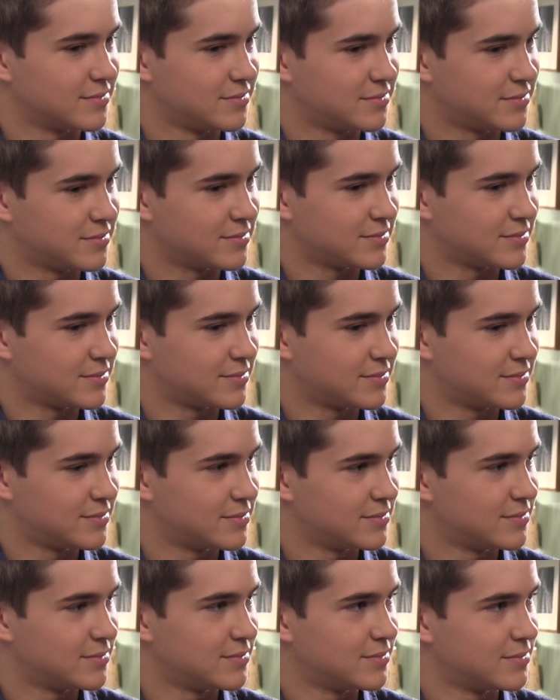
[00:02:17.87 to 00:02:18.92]

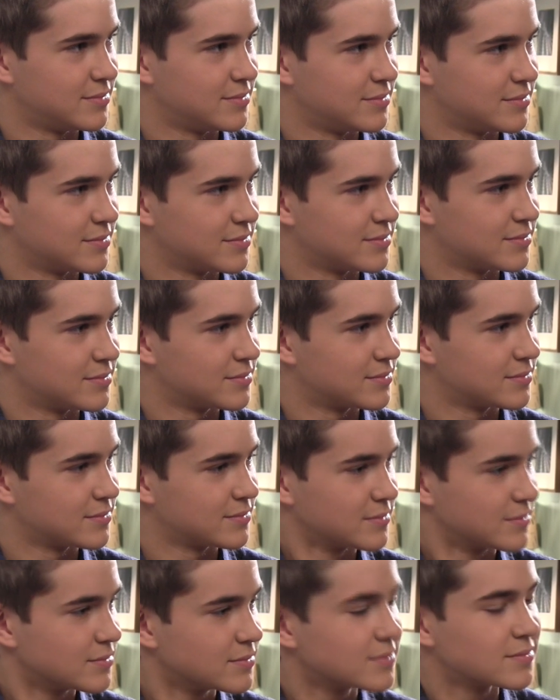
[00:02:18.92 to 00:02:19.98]

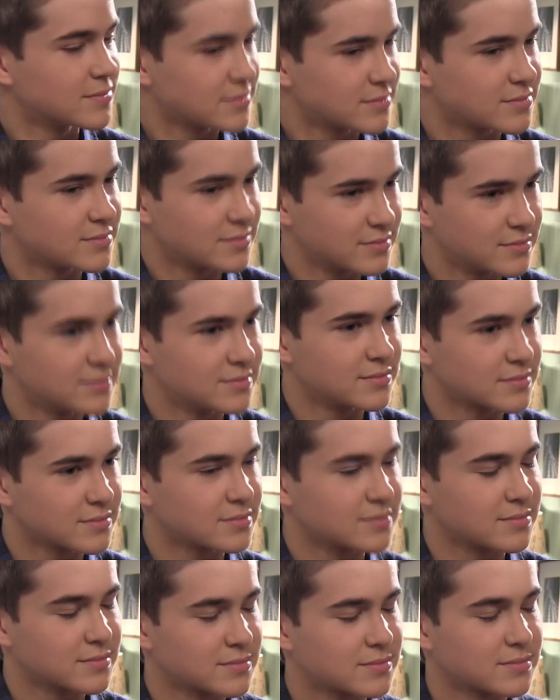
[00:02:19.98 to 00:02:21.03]

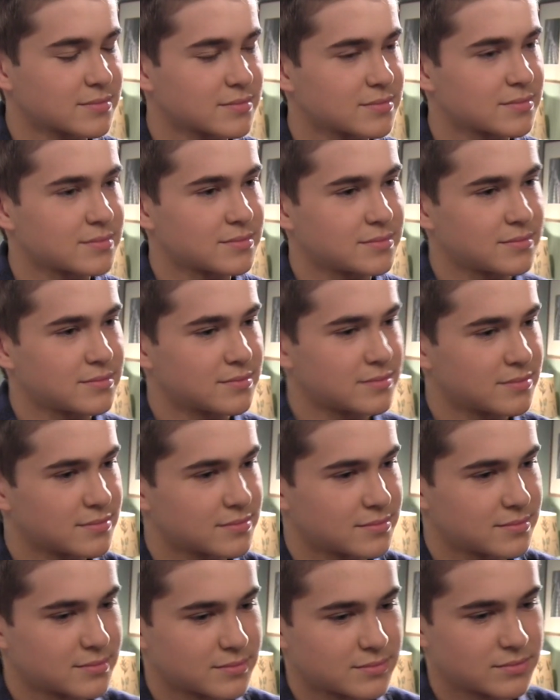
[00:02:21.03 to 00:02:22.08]
No words are spoken by the person on screen.